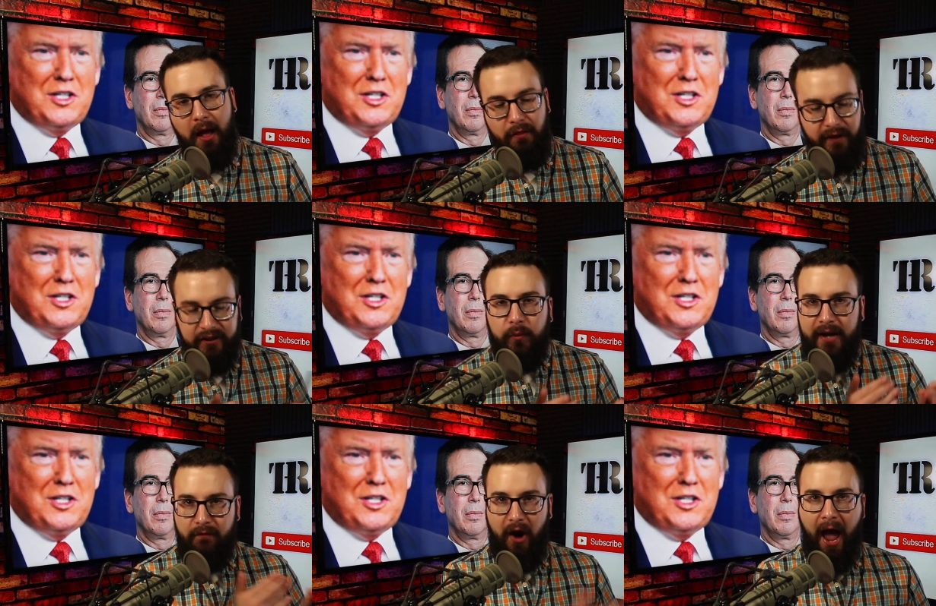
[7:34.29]
Speaker 1: this would
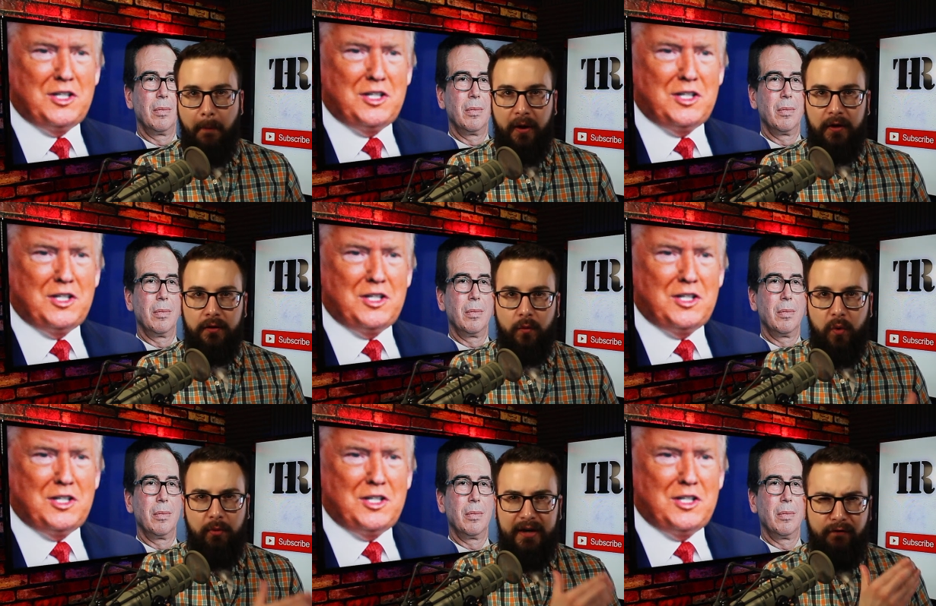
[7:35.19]
never happen. We
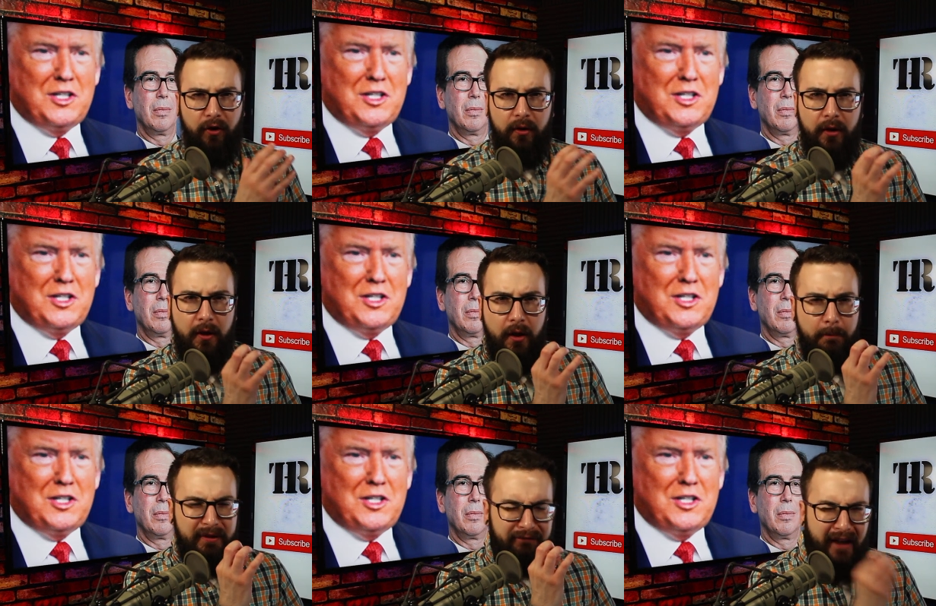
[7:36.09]
would never
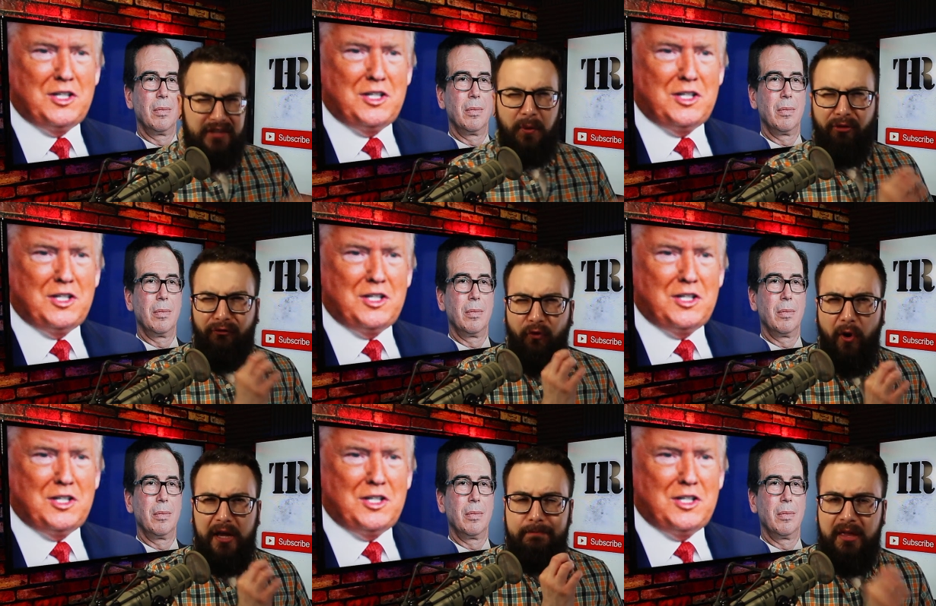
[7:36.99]
be faced with
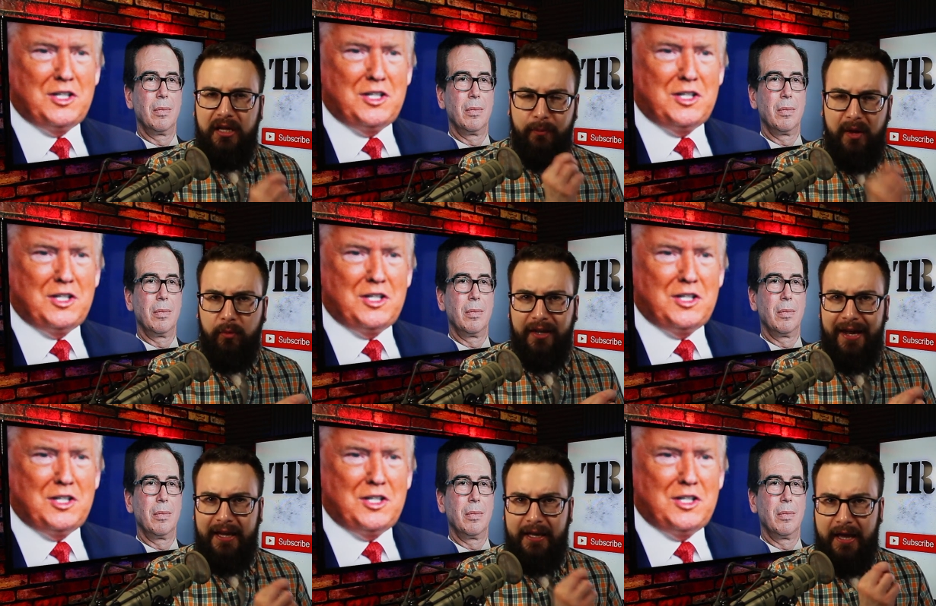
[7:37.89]
forty million people
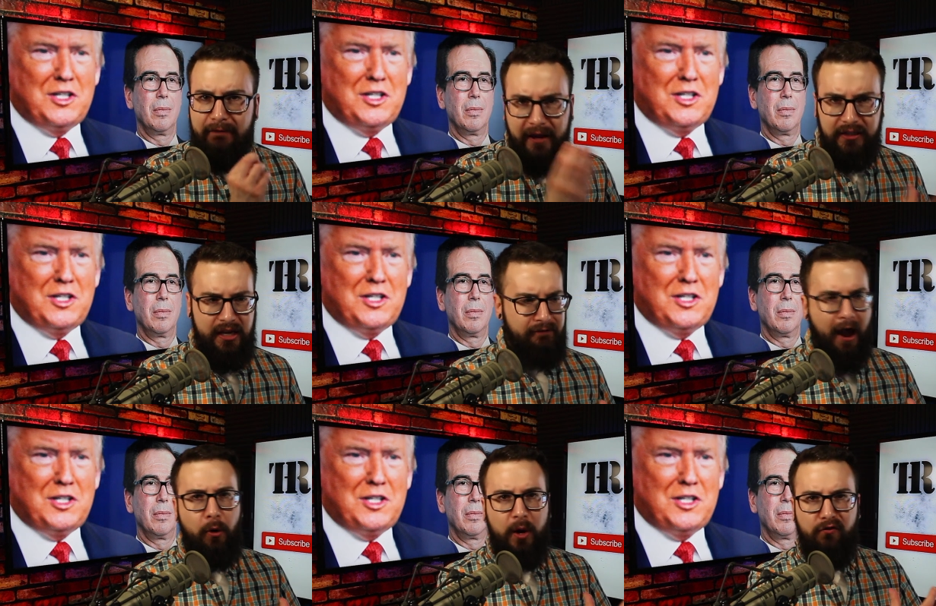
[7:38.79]
getting evicted if
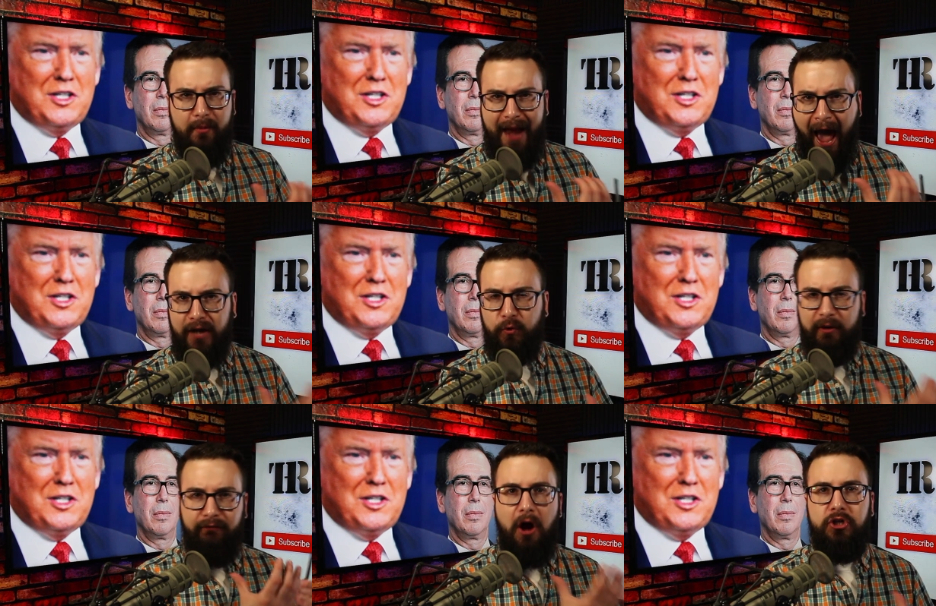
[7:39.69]
our government actually
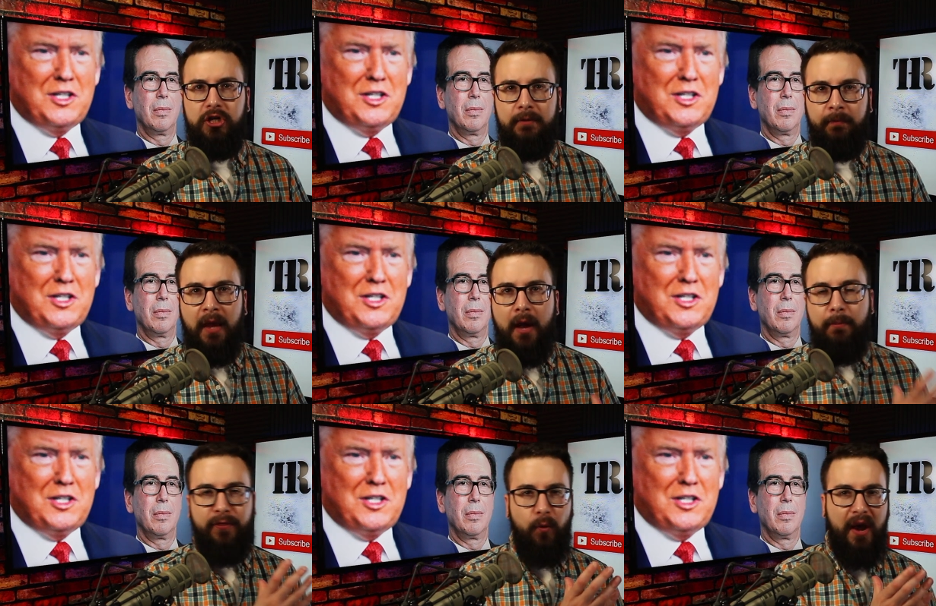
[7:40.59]
functioned.
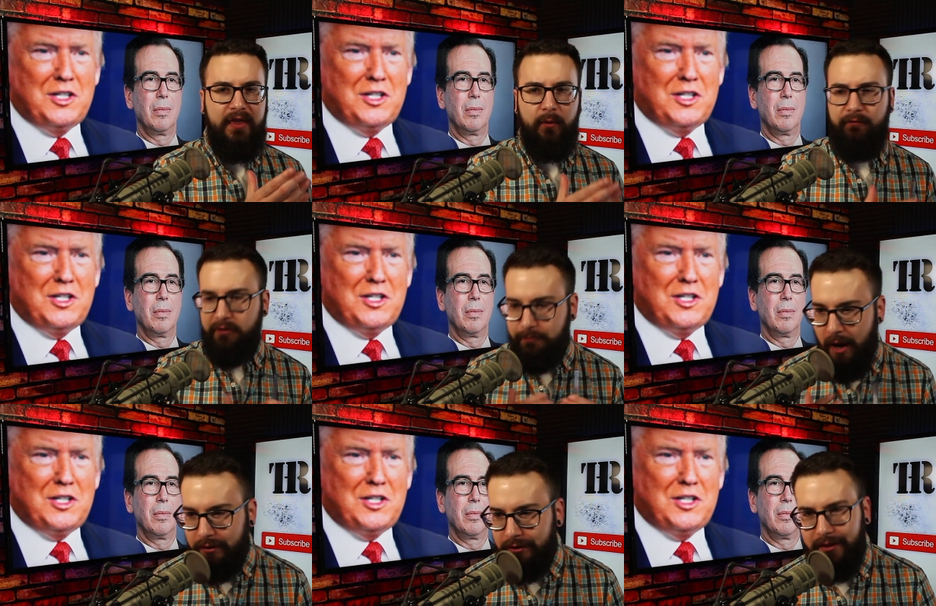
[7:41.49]
But the way that we've
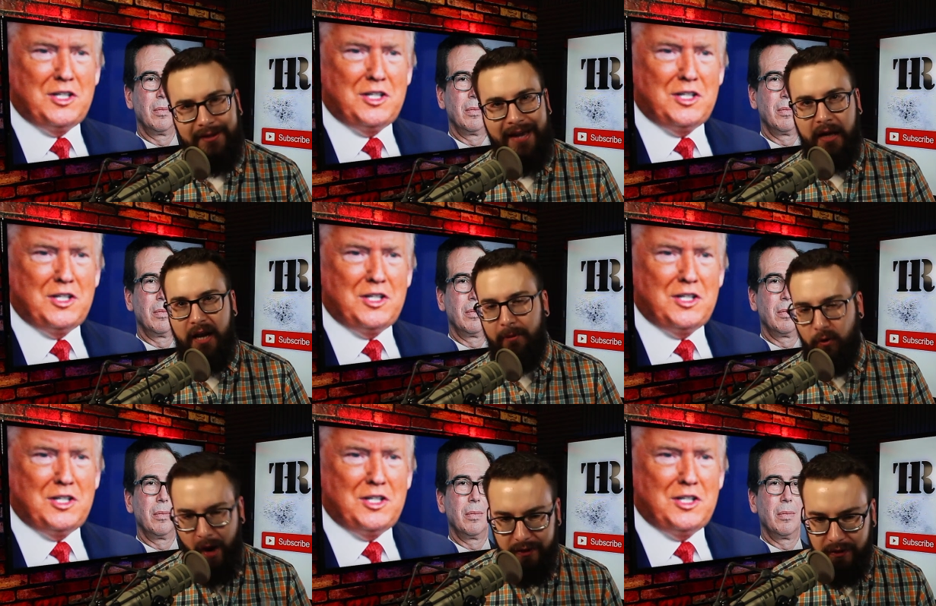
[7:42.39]
responded to this economic
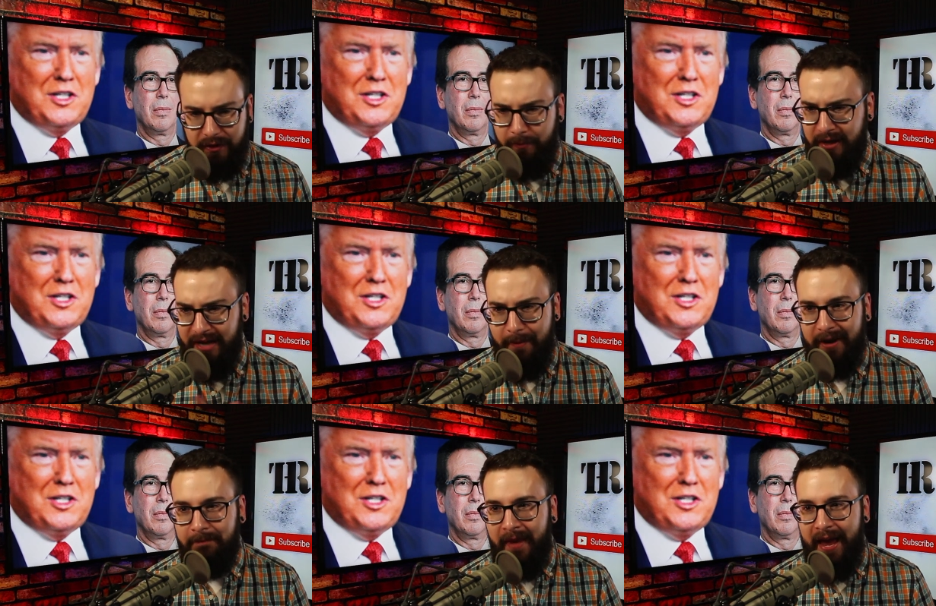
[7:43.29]
crisis and
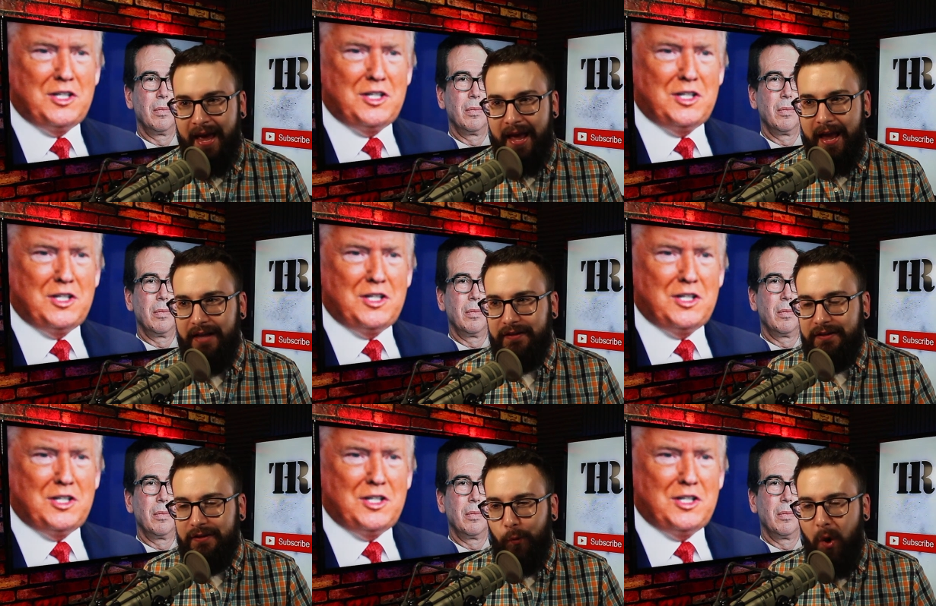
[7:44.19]
pandemic,
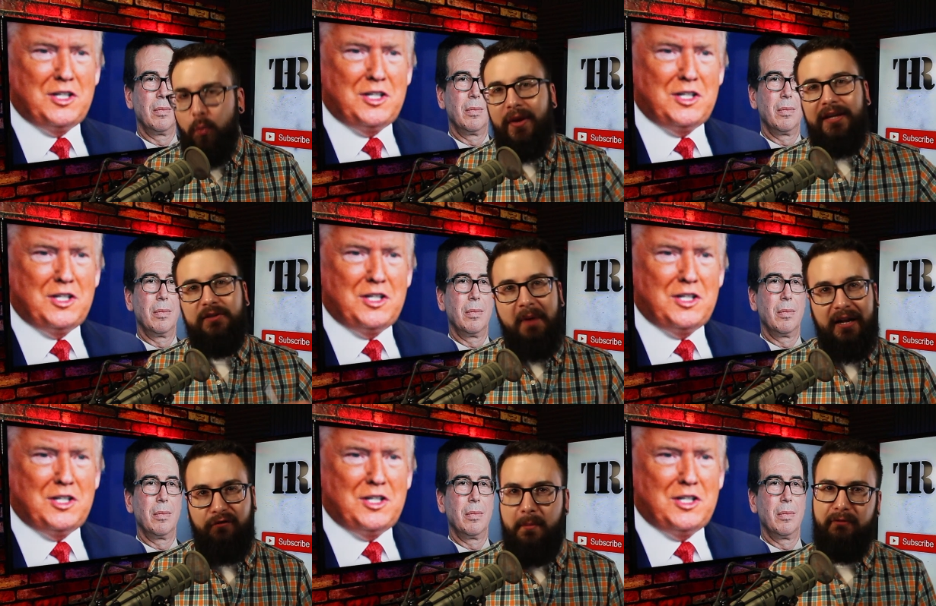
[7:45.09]
it's what we'd
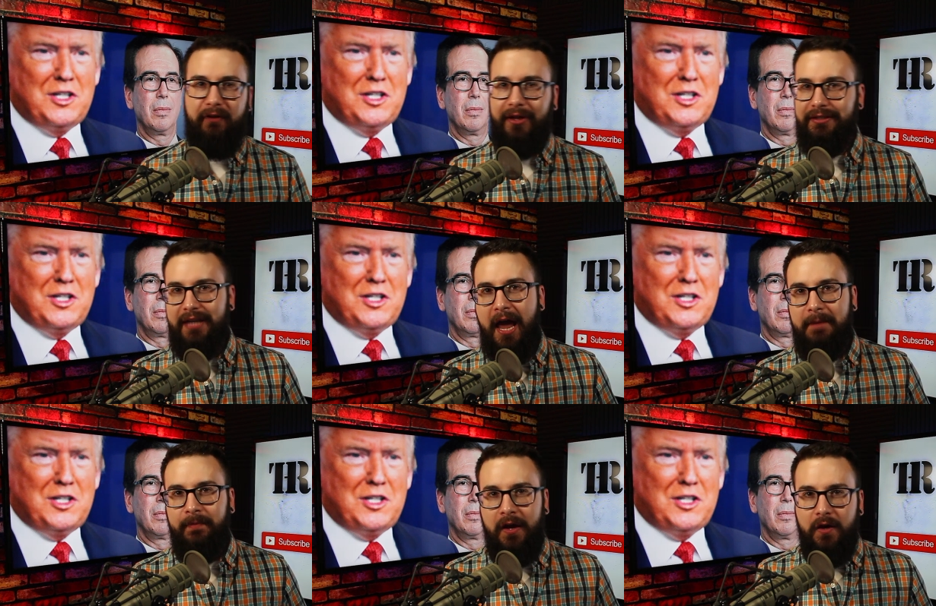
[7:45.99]
expect from a failed
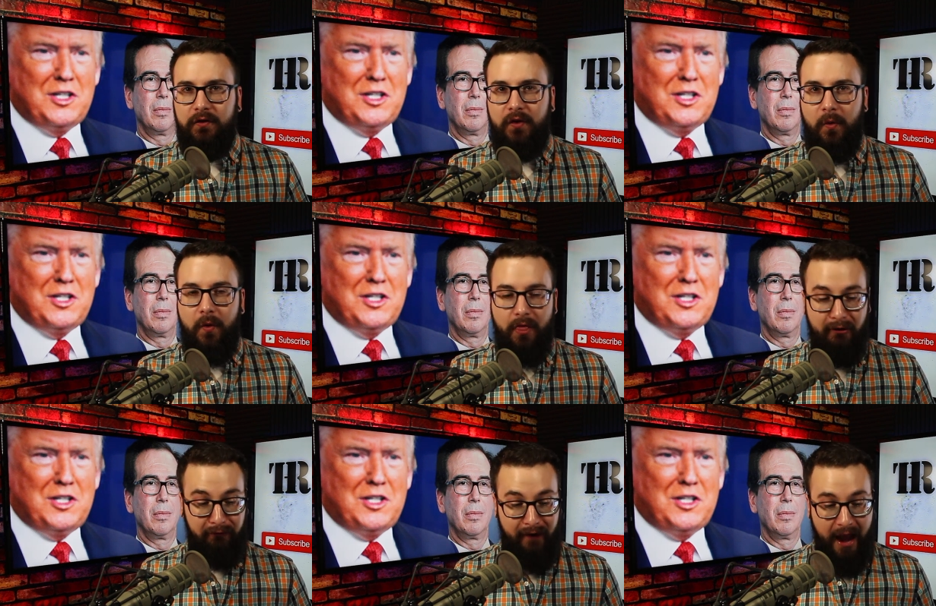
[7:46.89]
state. So the
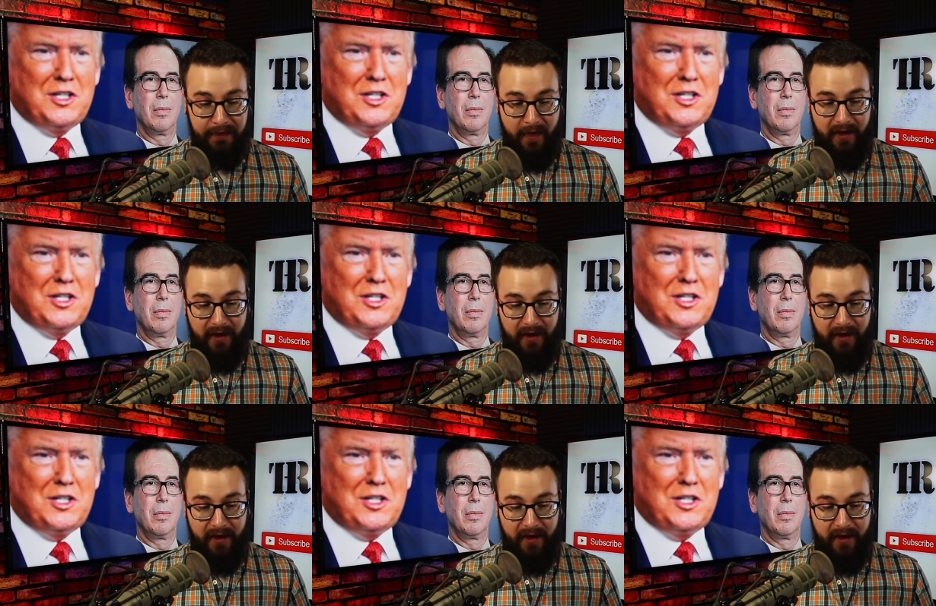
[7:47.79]
fact that